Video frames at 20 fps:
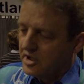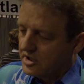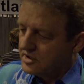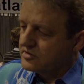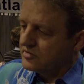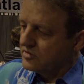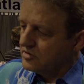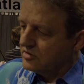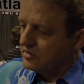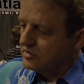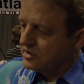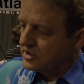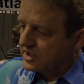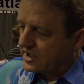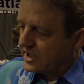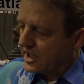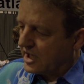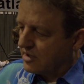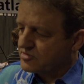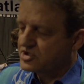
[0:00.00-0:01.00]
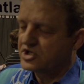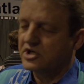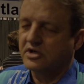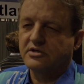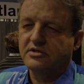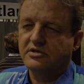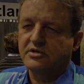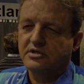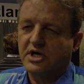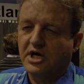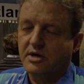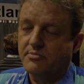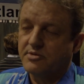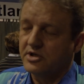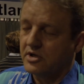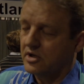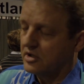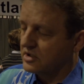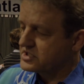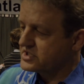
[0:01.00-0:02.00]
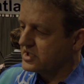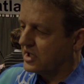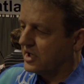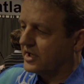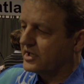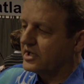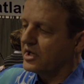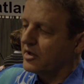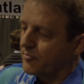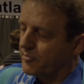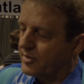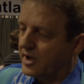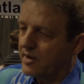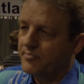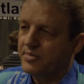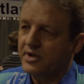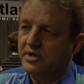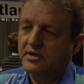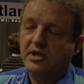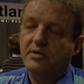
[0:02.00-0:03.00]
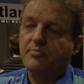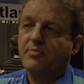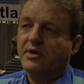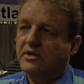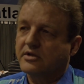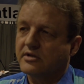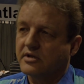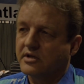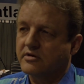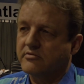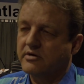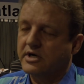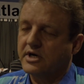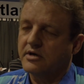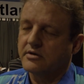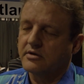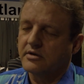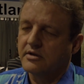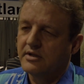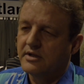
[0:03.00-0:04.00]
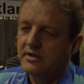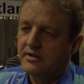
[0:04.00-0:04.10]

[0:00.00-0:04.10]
to capture carbon dioxide and pump it deep into the ground.